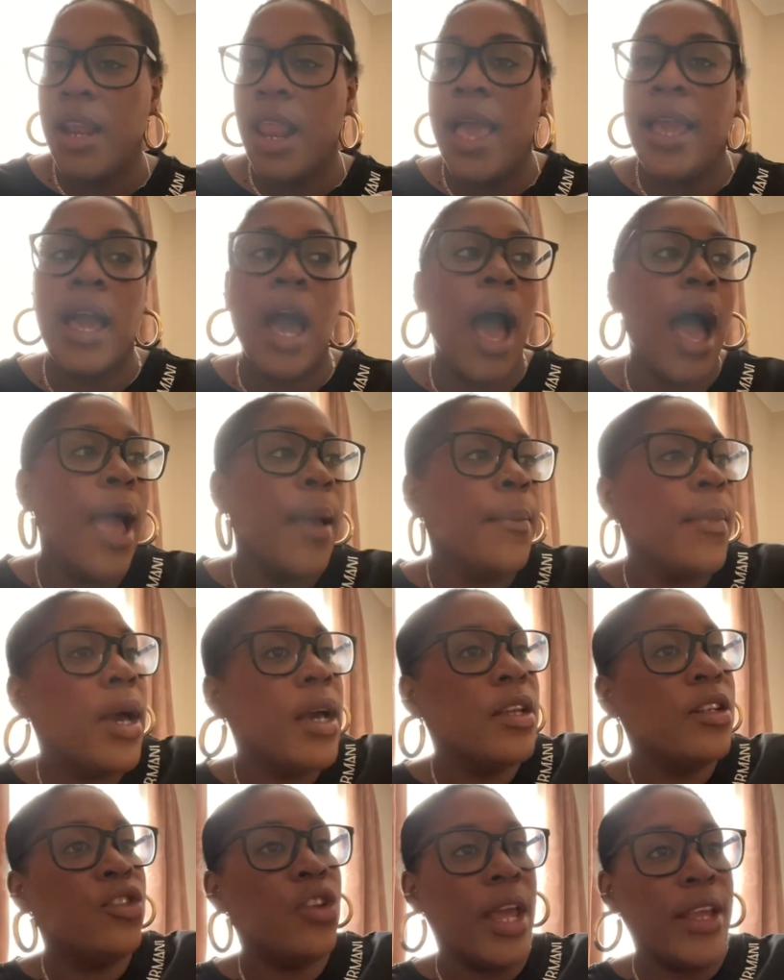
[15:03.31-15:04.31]
Like, I'm
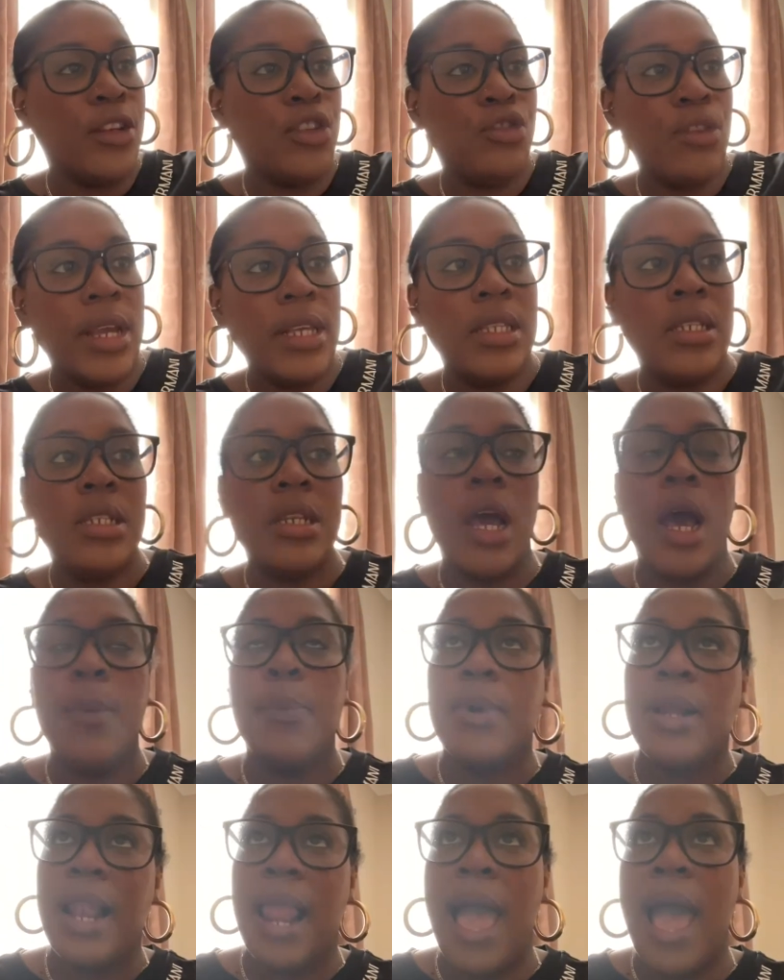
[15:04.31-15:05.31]
like dressed up
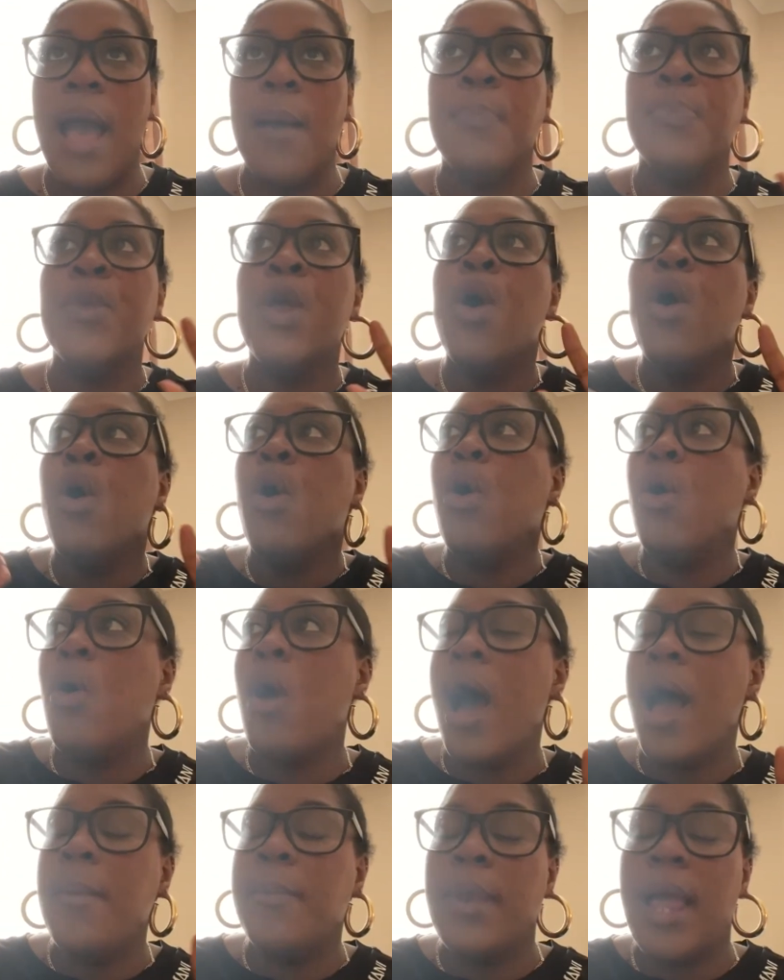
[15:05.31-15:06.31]
glam, or
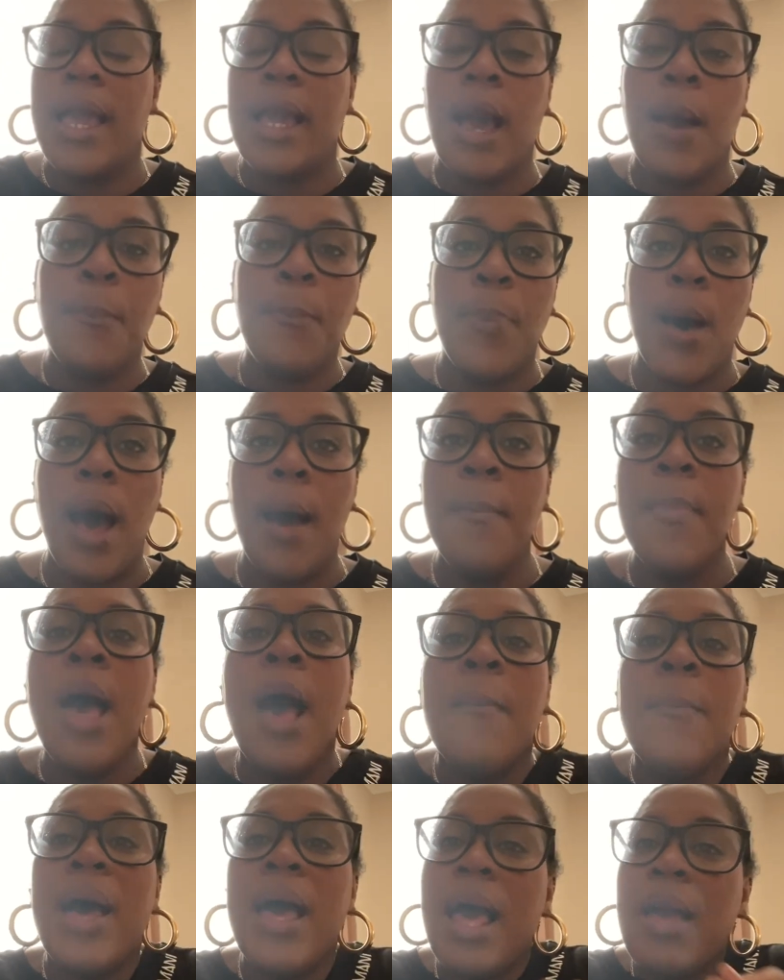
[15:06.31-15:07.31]
I'm like a bum.
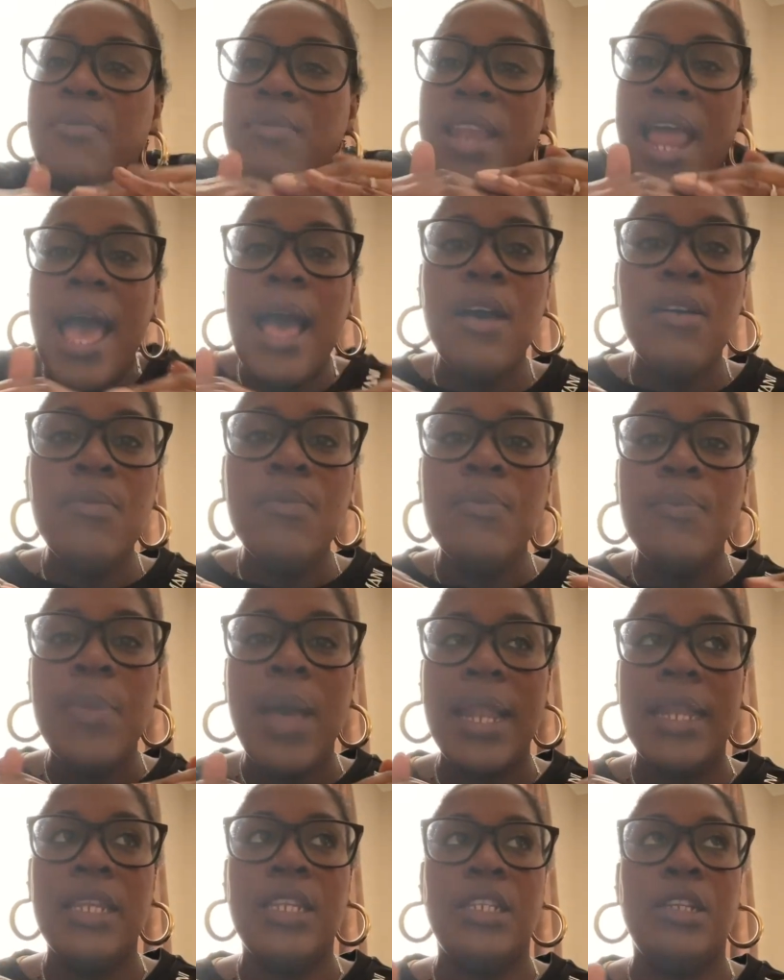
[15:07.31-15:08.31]
But I've now
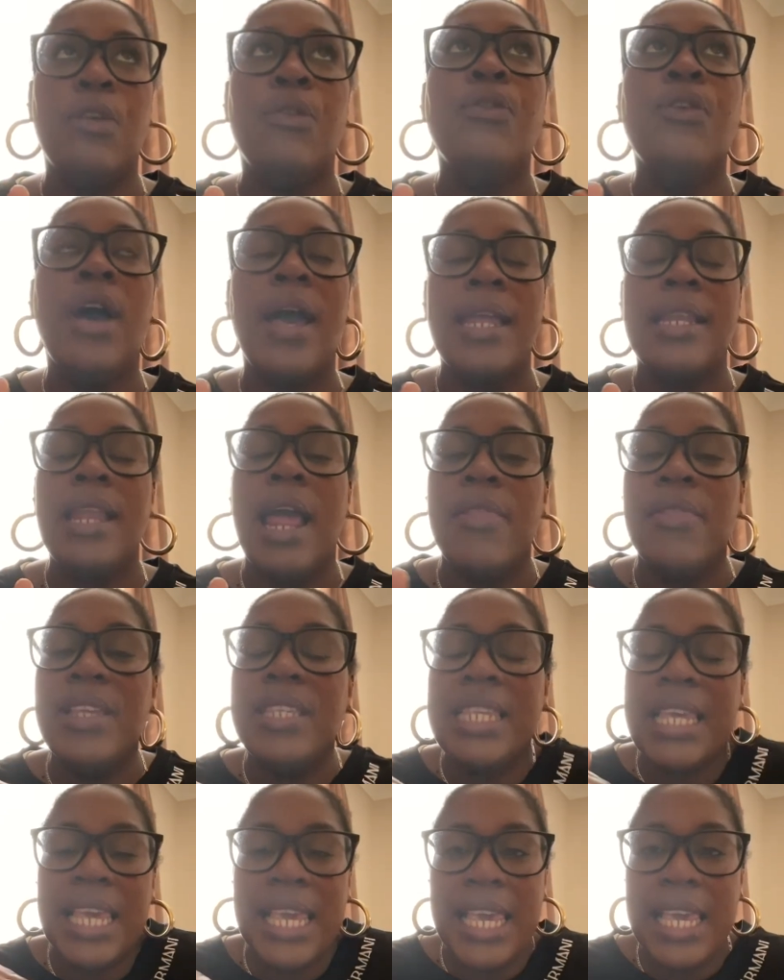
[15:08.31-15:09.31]
managed to find like
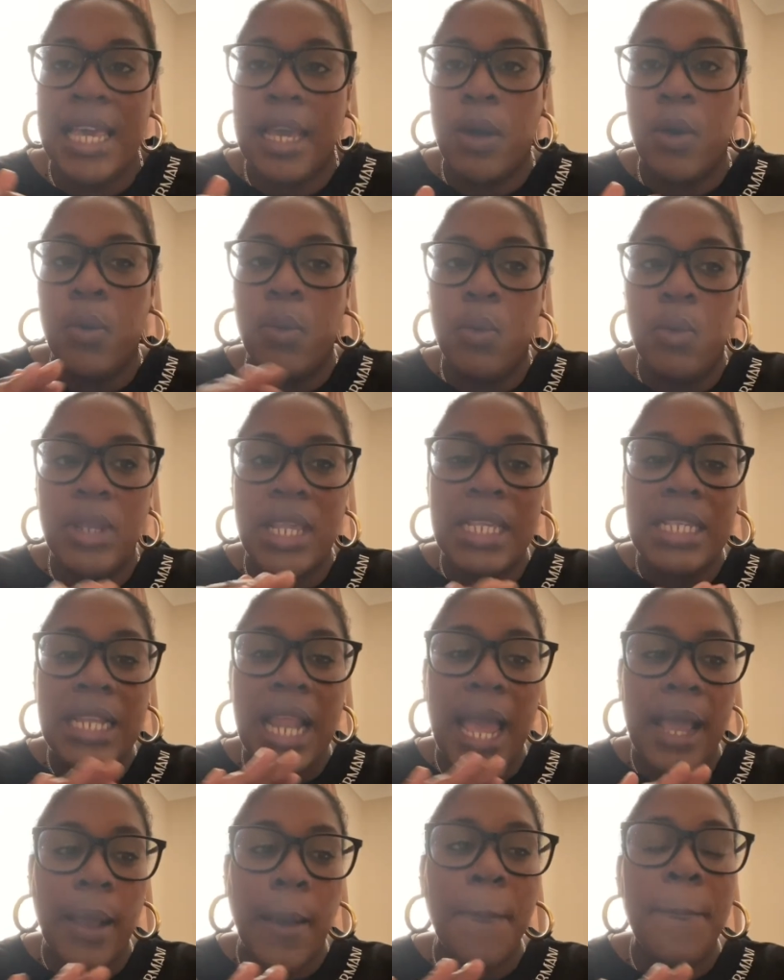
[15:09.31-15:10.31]
this
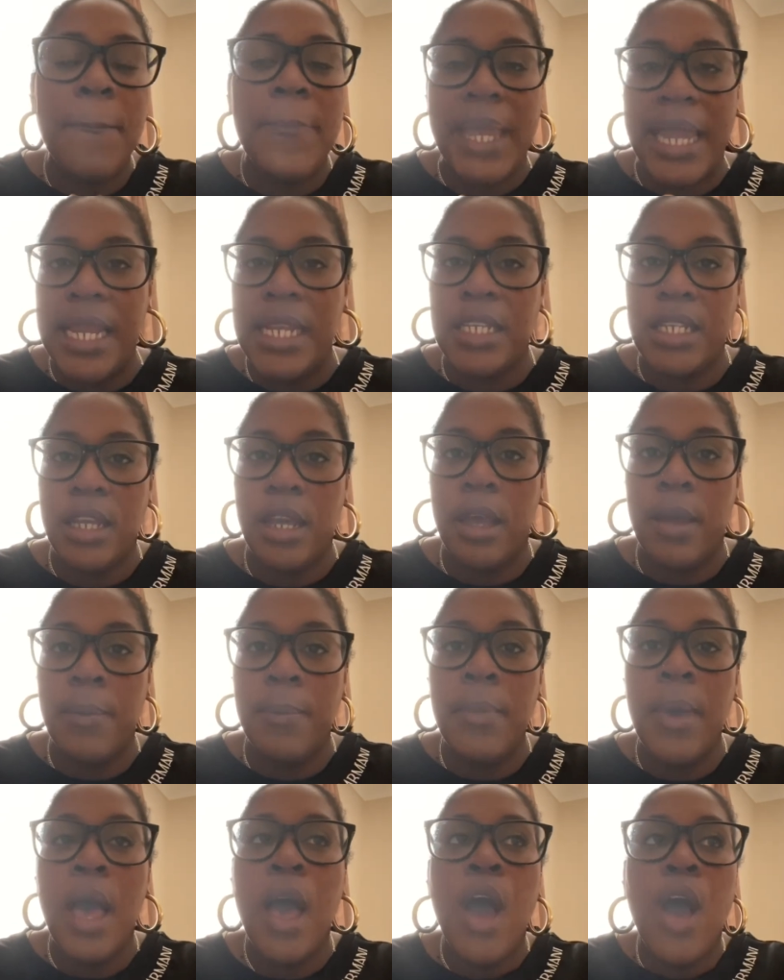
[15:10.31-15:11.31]

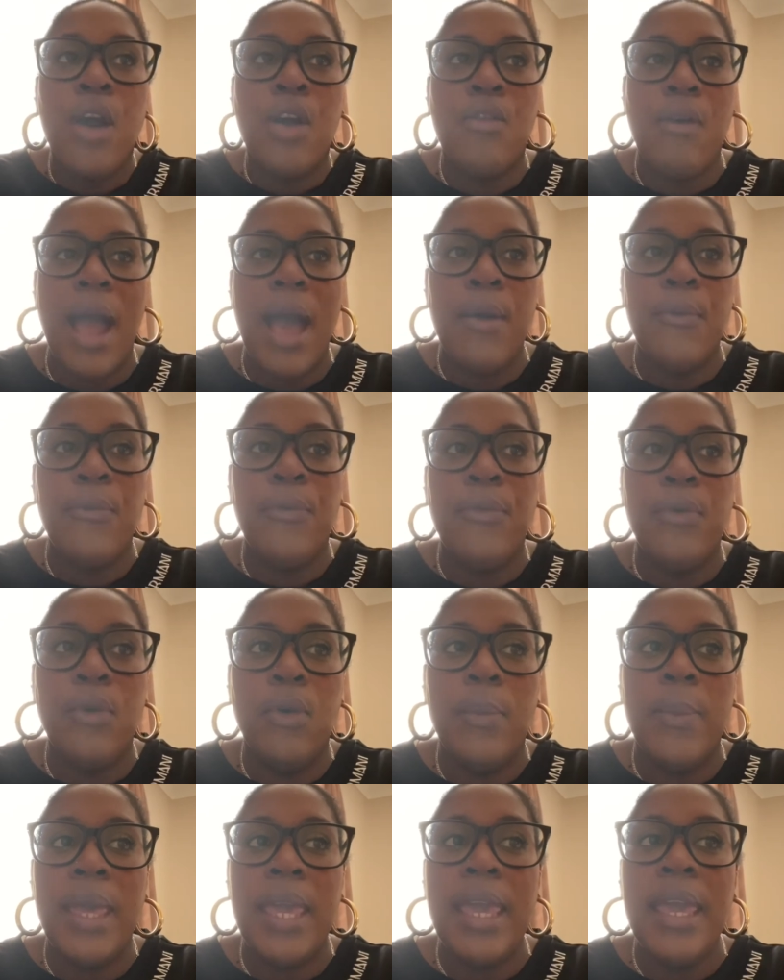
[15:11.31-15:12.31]
medium ground for
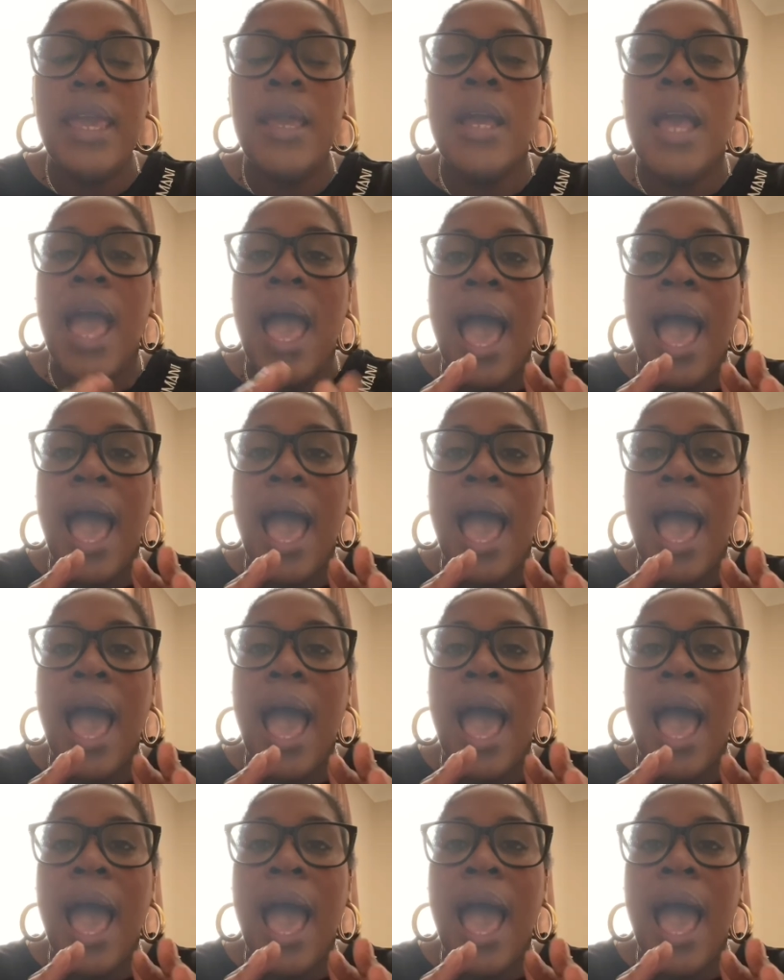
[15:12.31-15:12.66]
me.